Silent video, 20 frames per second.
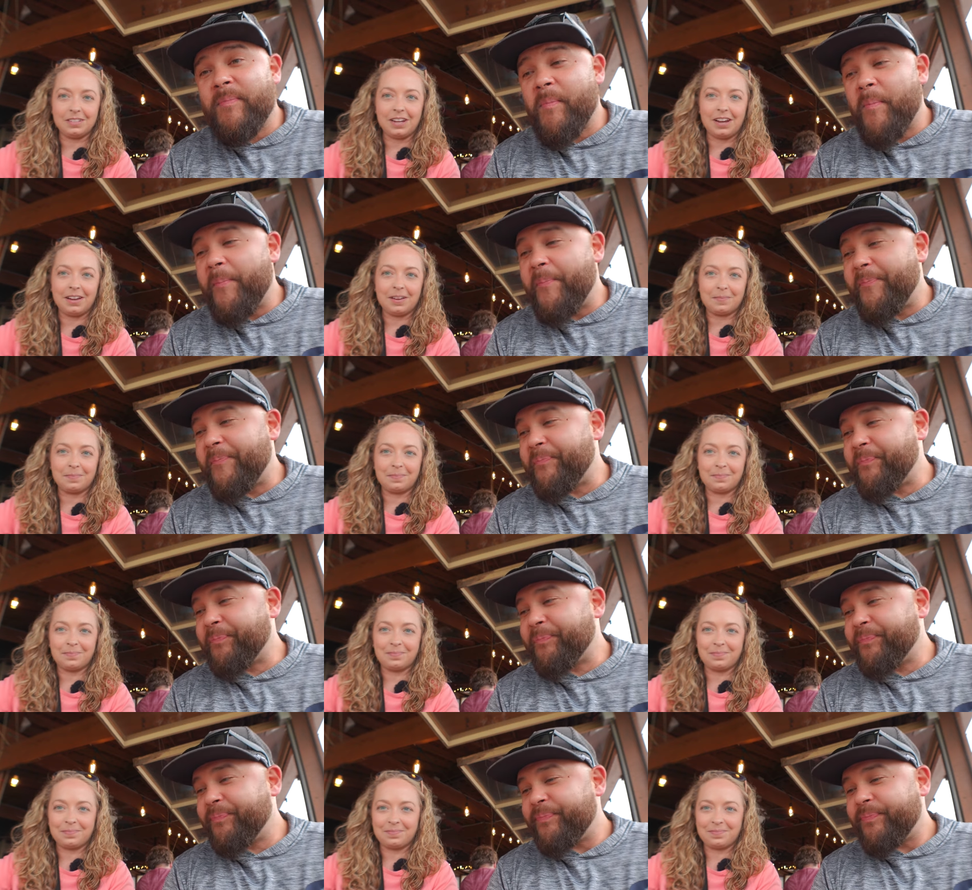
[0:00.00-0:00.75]

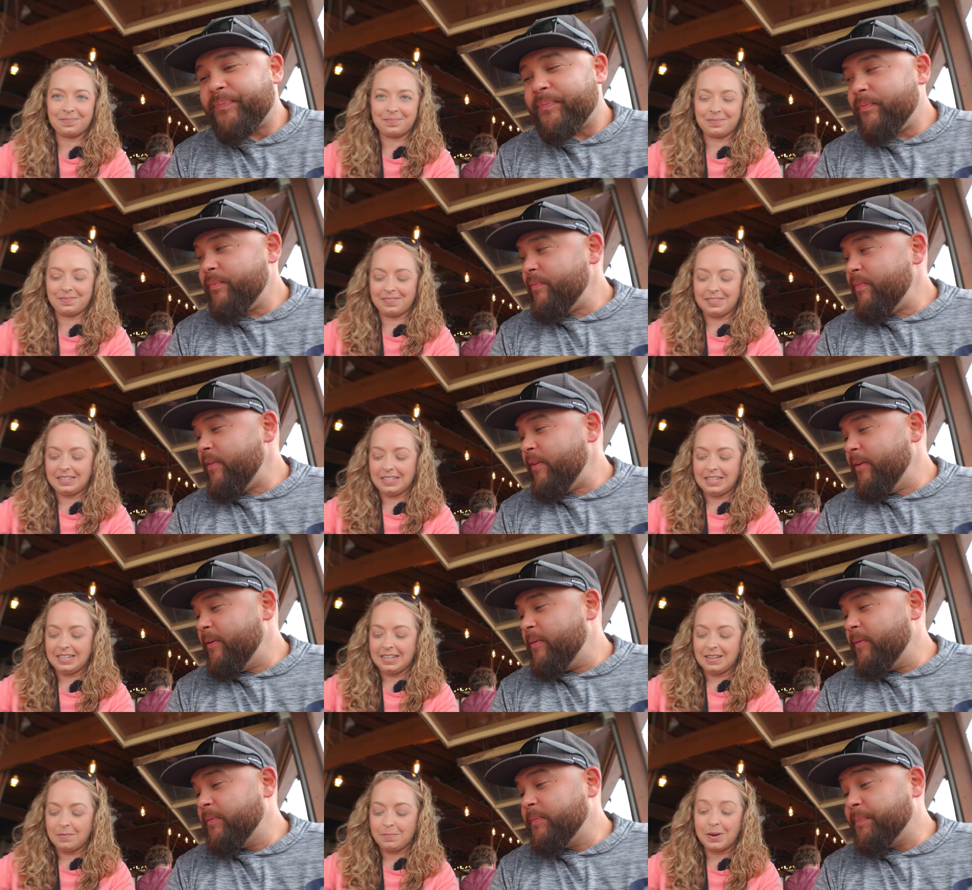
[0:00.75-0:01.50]
Speaker 1: time.
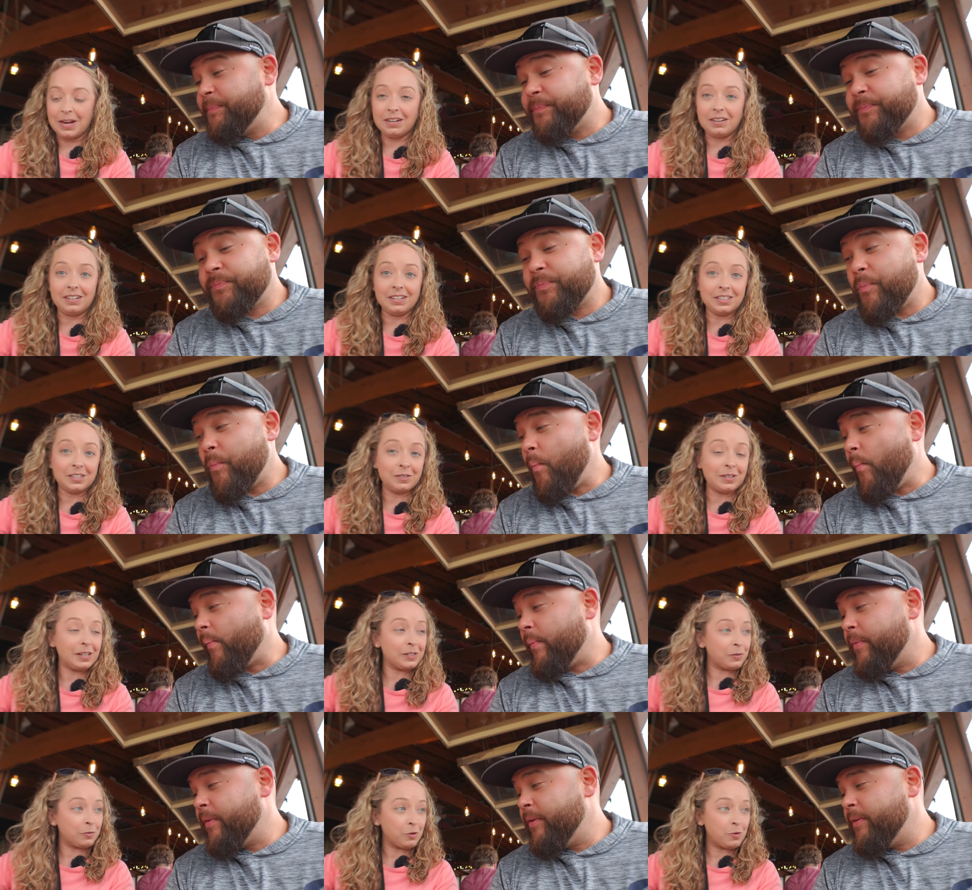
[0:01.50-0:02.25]
Mine also
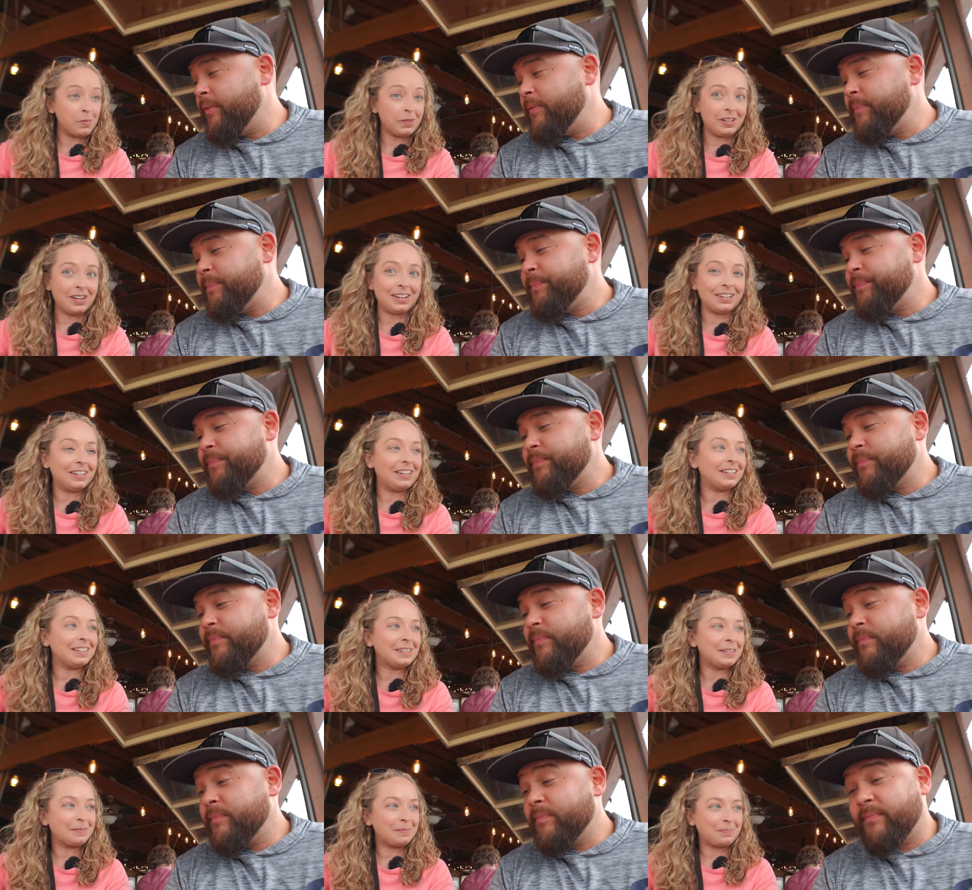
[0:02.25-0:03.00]
has a remoulade
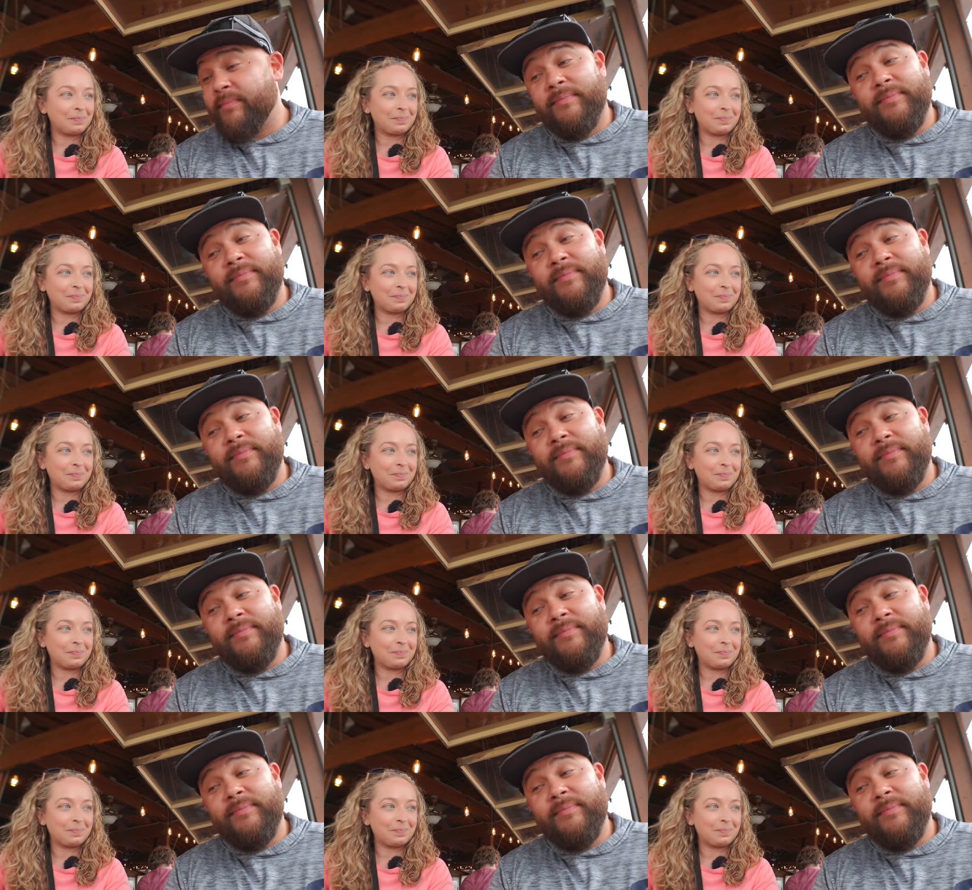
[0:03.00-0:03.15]
on it.